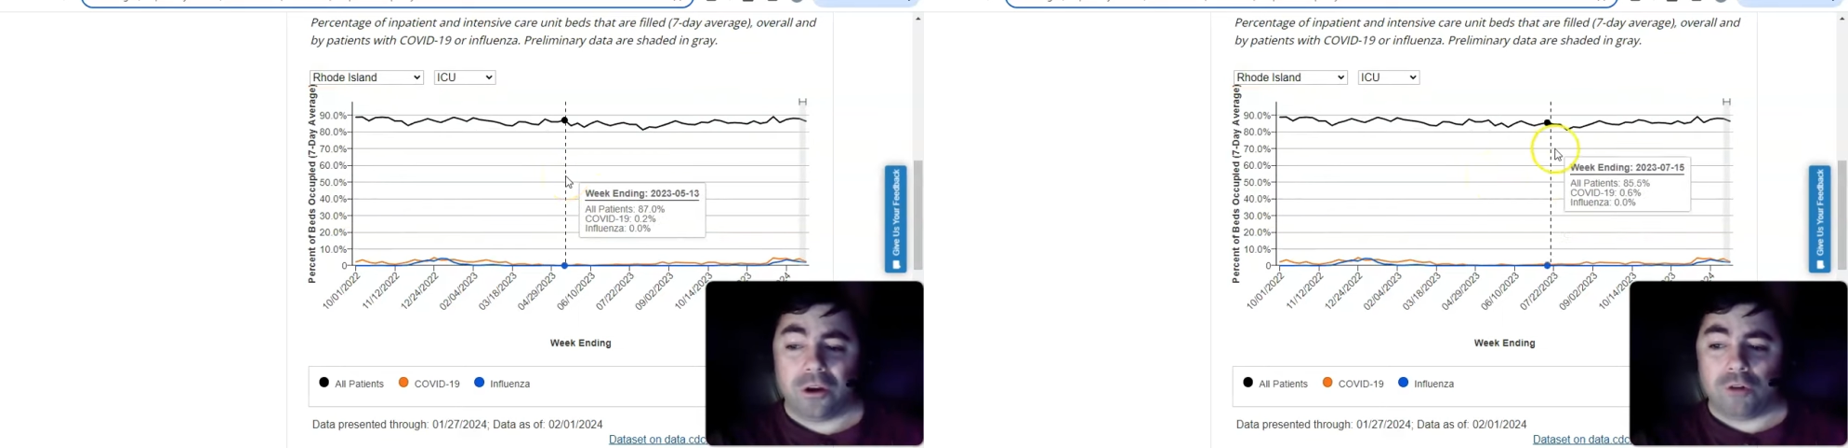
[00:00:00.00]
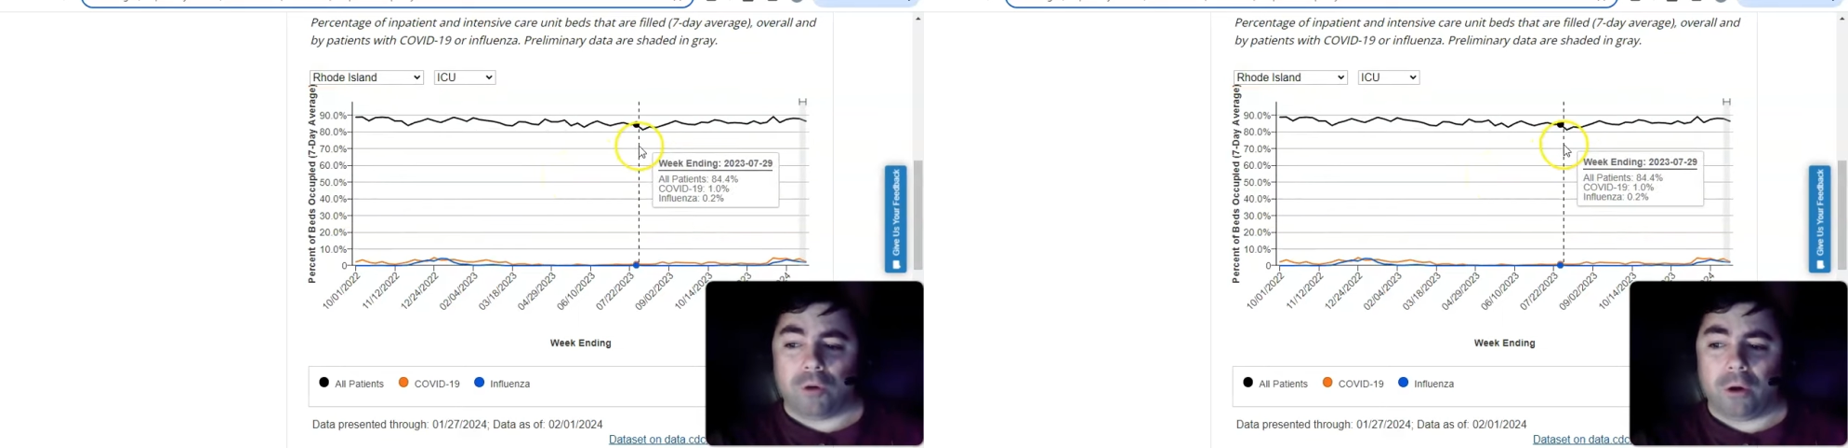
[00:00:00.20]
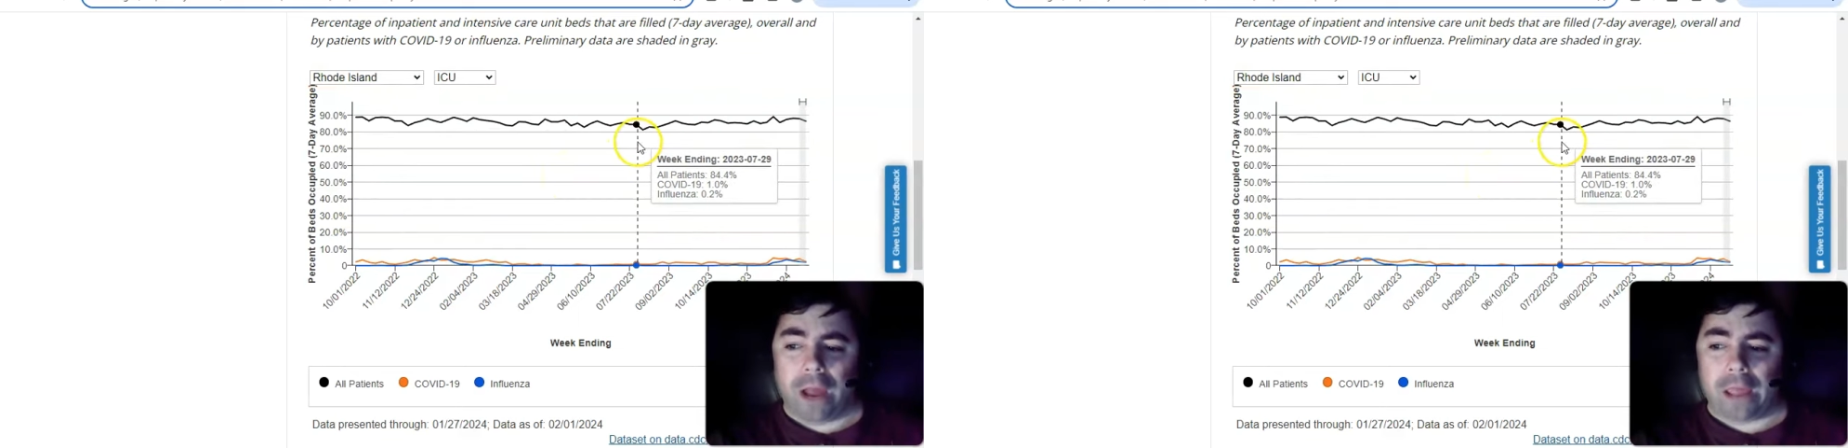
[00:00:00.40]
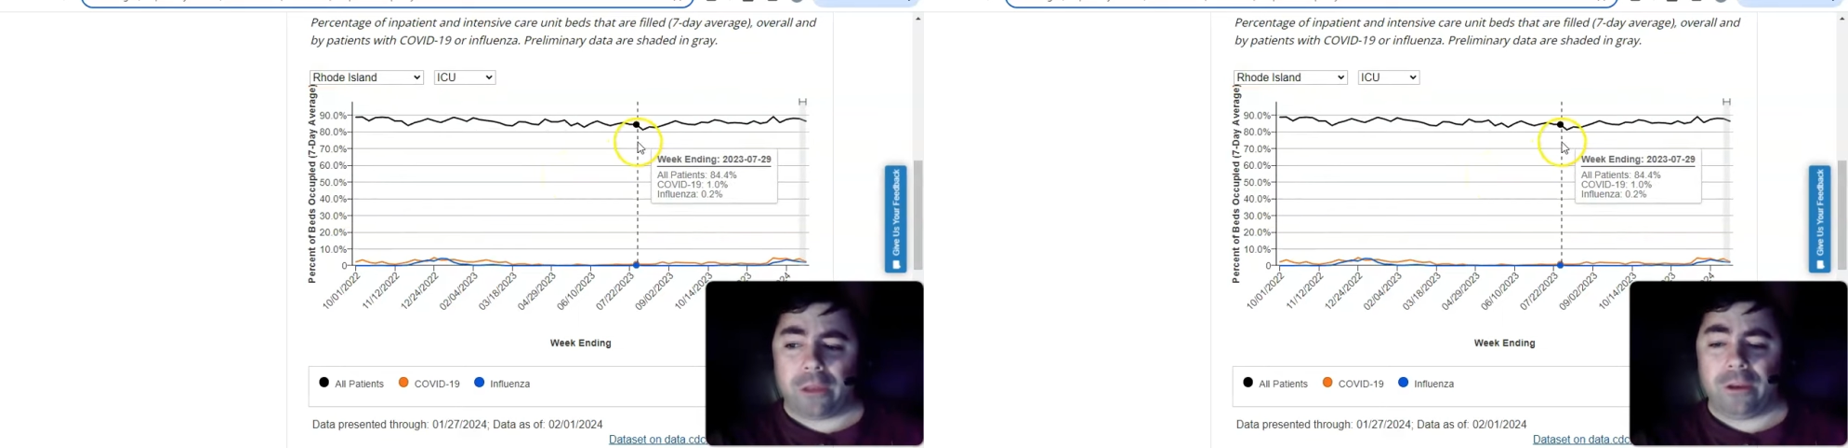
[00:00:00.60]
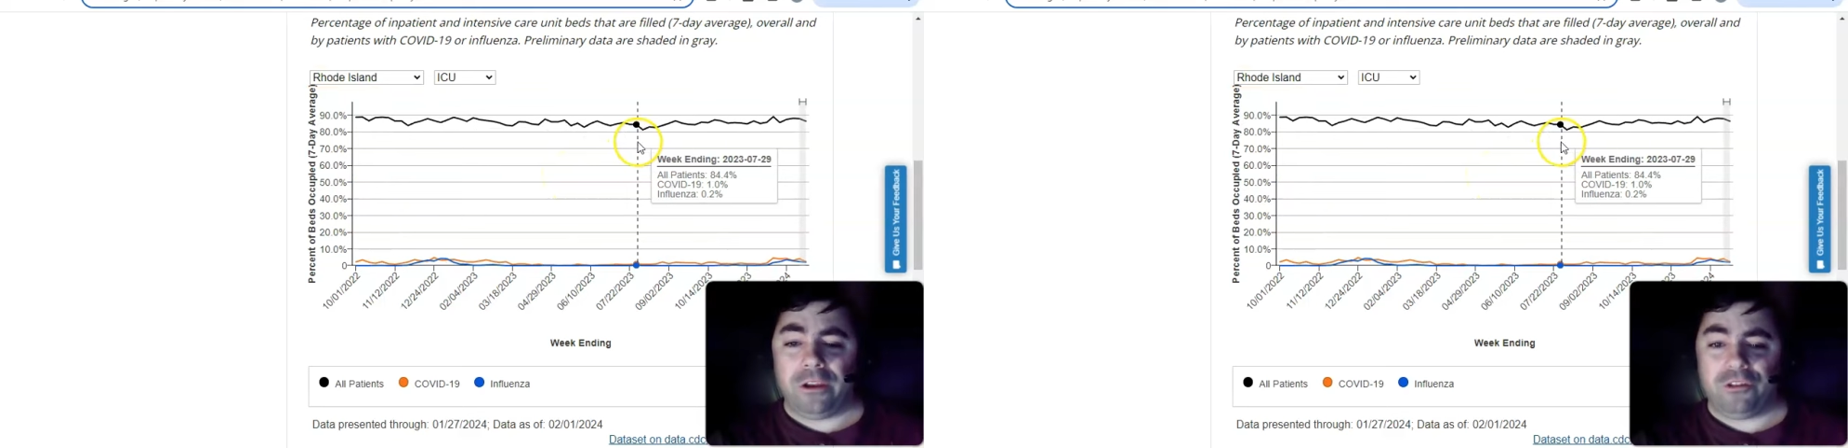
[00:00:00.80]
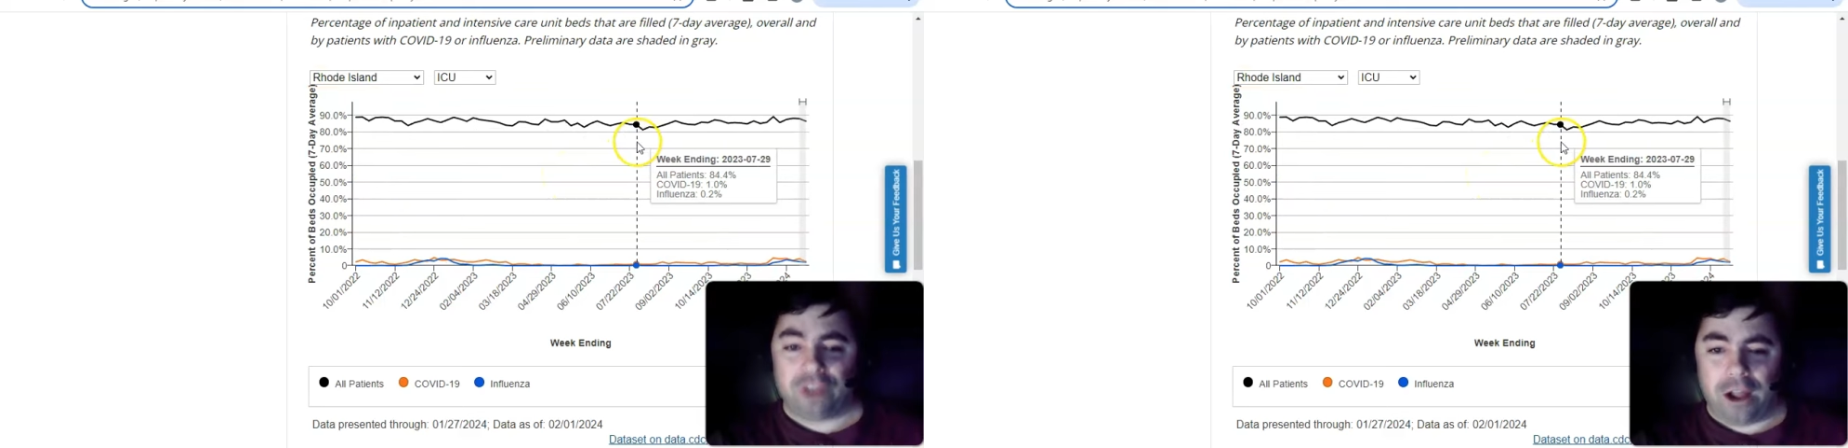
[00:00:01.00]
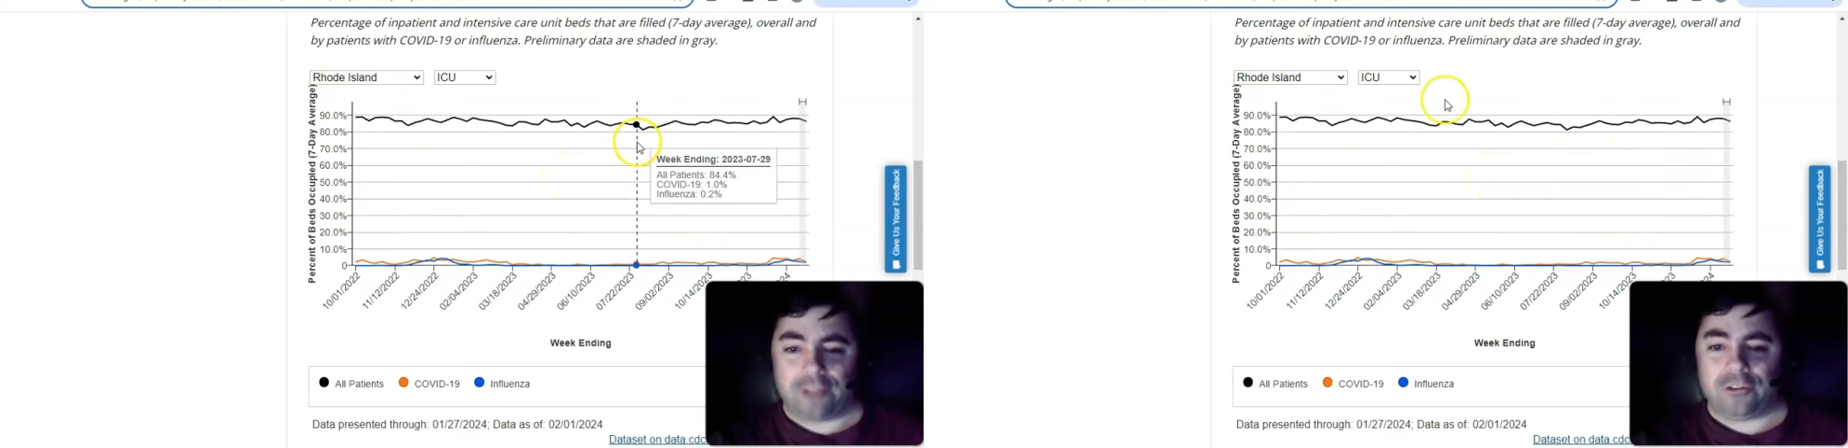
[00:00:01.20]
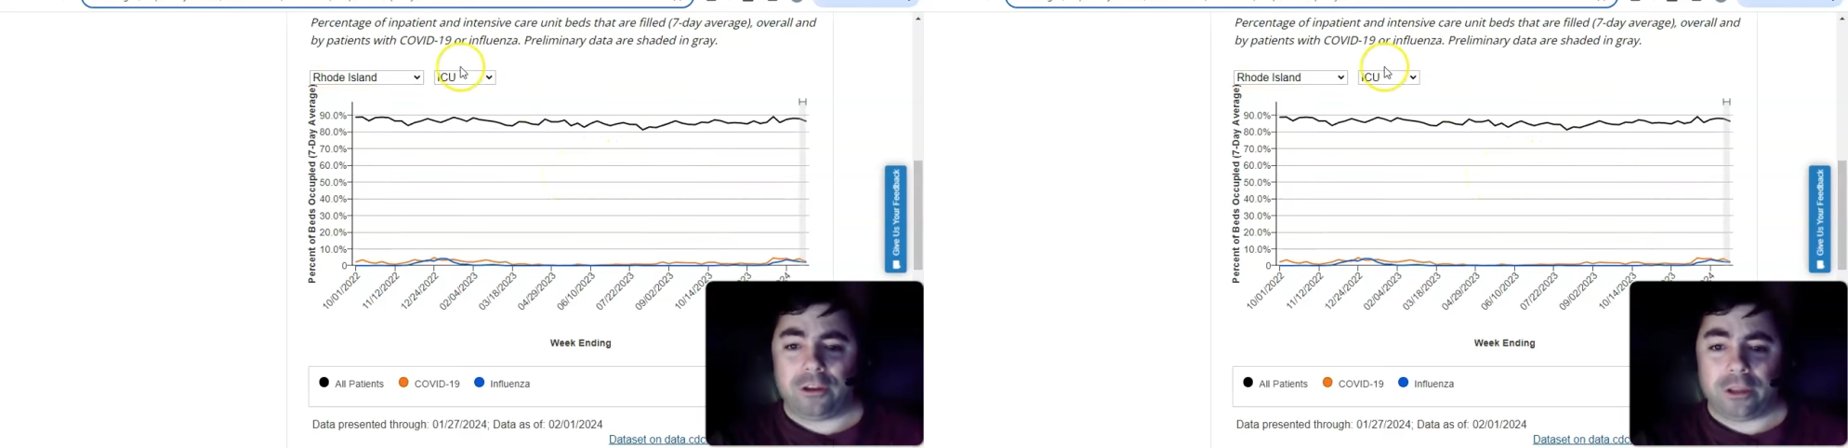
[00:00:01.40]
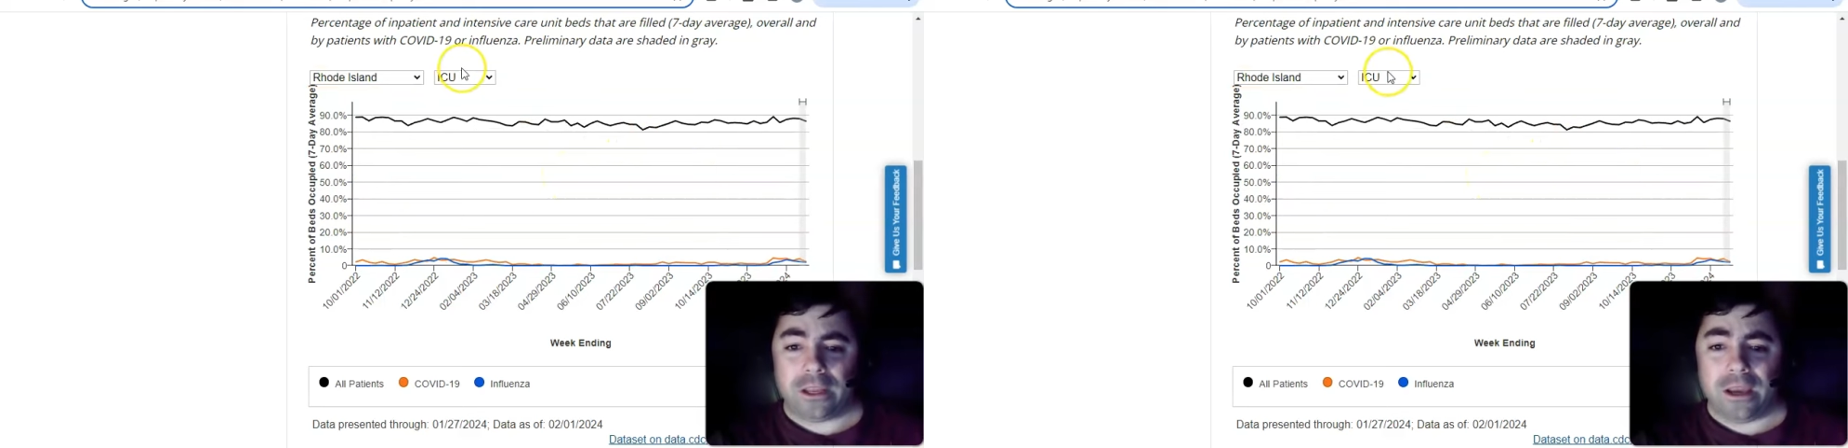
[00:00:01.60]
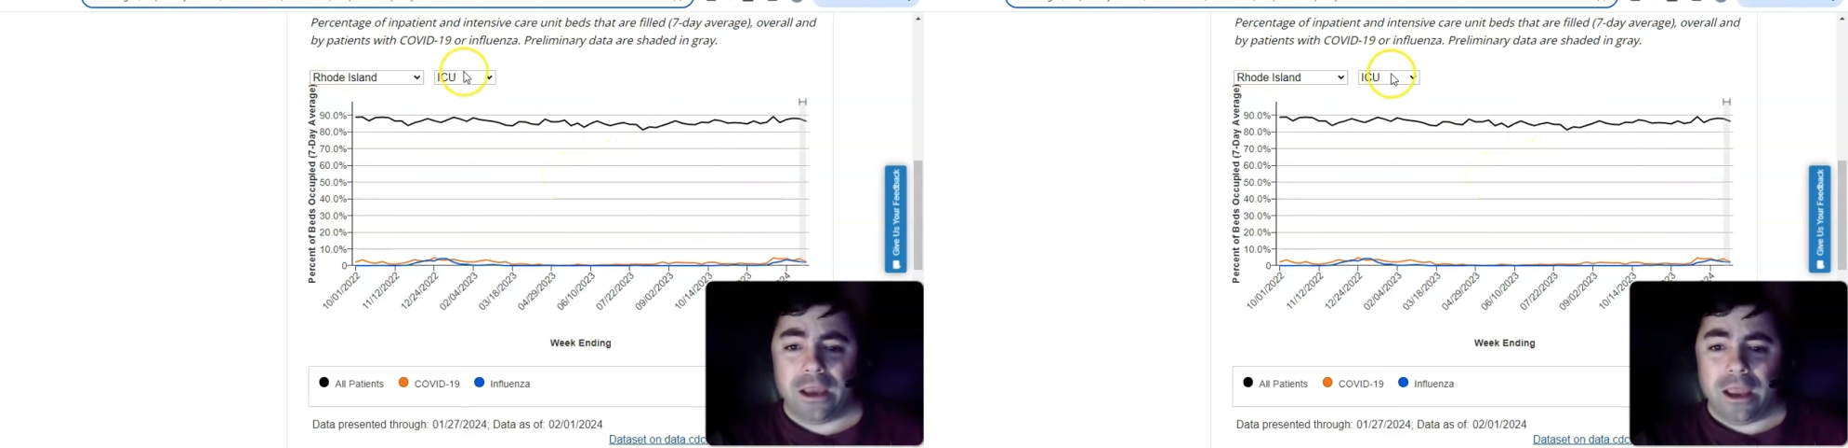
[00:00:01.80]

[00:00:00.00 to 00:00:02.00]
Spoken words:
Rhode Island is constantly